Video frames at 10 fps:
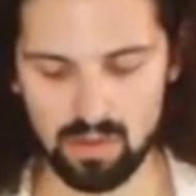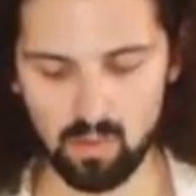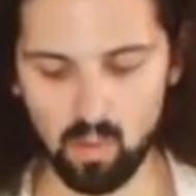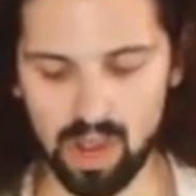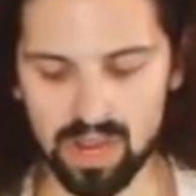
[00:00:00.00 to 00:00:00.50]

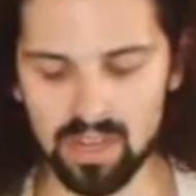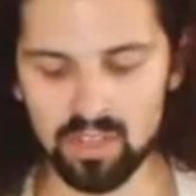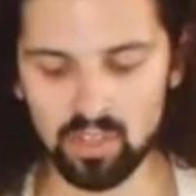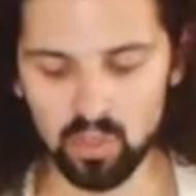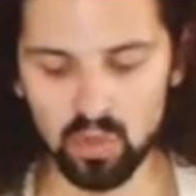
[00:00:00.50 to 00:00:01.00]
1,
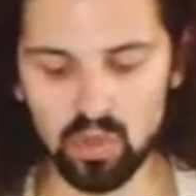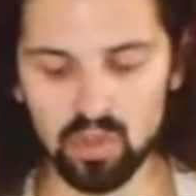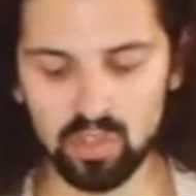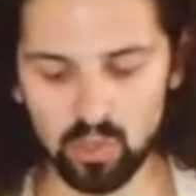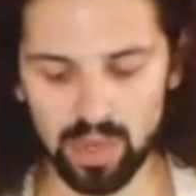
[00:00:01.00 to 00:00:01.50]
2,
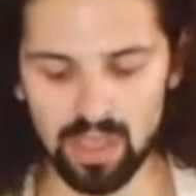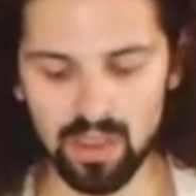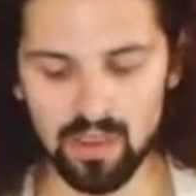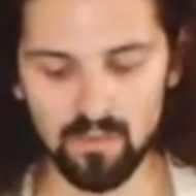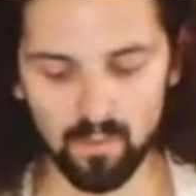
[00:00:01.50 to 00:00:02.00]
3,
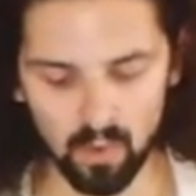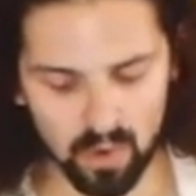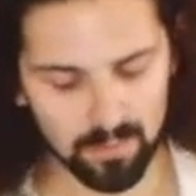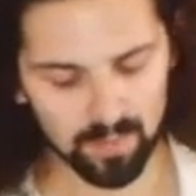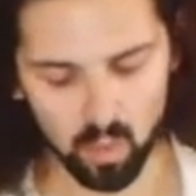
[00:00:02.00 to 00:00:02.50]

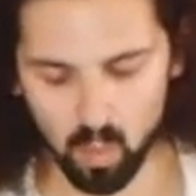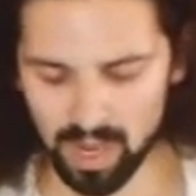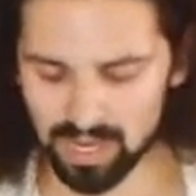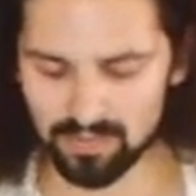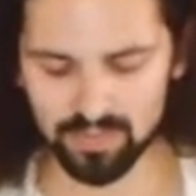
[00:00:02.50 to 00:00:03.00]
4.
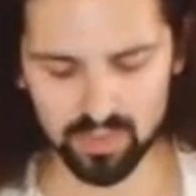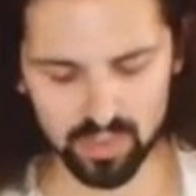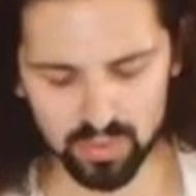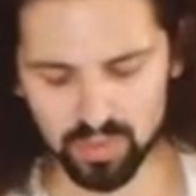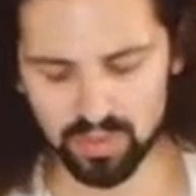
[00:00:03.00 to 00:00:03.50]
1,
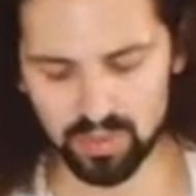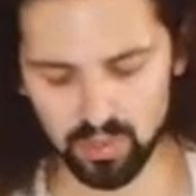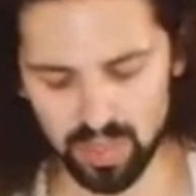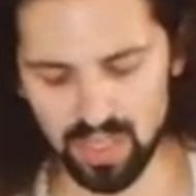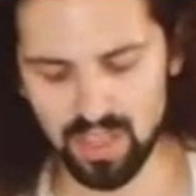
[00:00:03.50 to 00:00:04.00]
2,
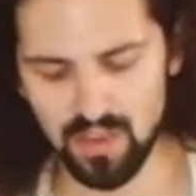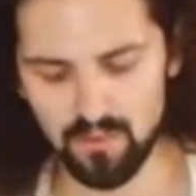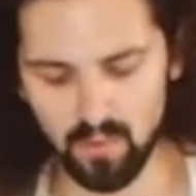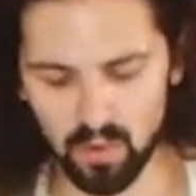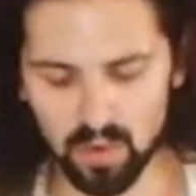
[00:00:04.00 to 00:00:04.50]
3,
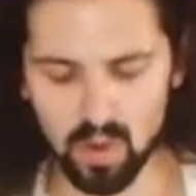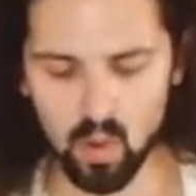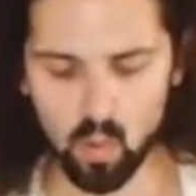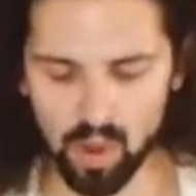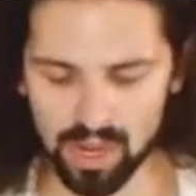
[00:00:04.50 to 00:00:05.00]
4.
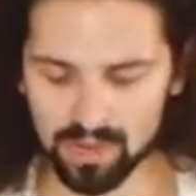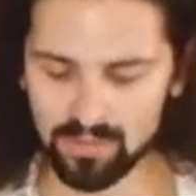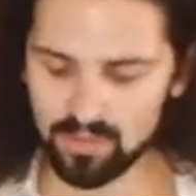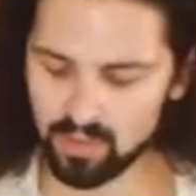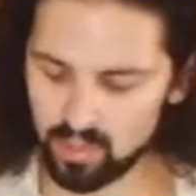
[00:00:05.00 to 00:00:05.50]
1,
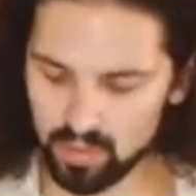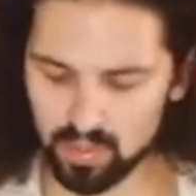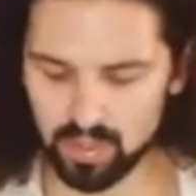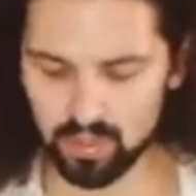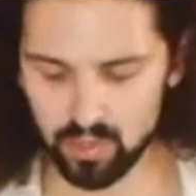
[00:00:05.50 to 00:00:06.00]
2,
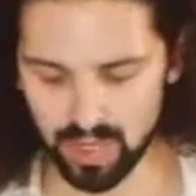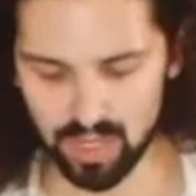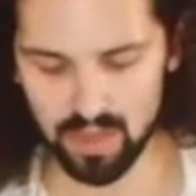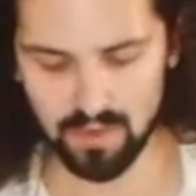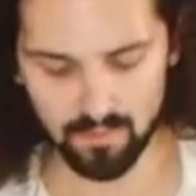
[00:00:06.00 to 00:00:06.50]

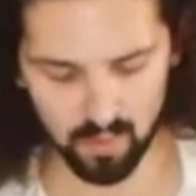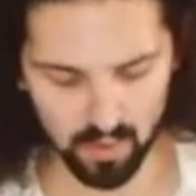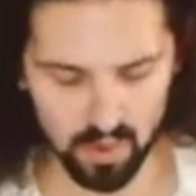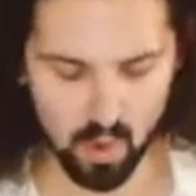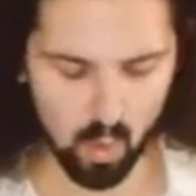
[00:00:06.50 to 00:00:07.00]
3,
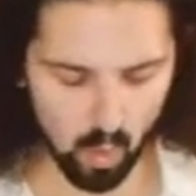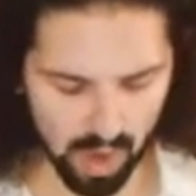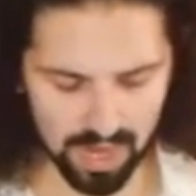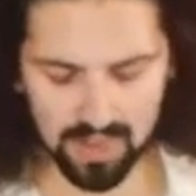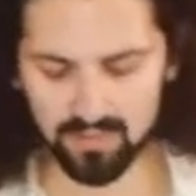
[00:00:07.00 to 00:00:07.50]
4.
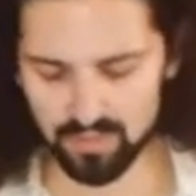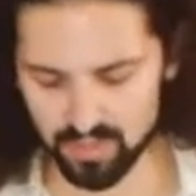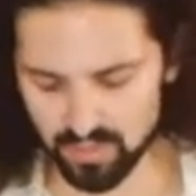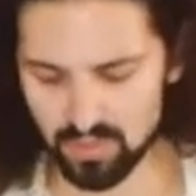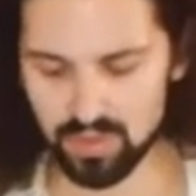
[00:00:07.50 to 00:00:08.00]
1,
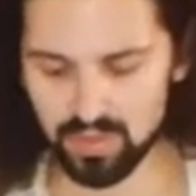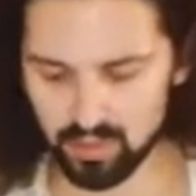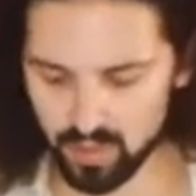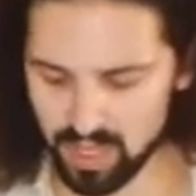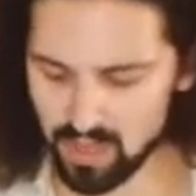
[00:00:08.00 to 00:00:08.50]
2,
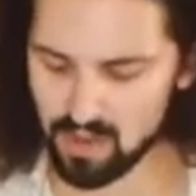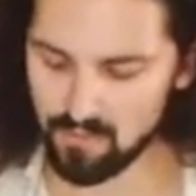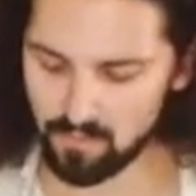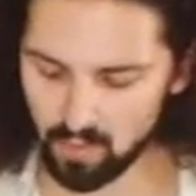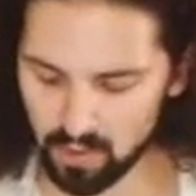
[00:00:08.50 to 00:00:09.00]
3,
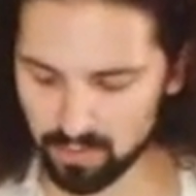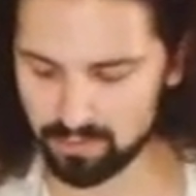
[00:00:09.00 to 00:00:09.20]
4.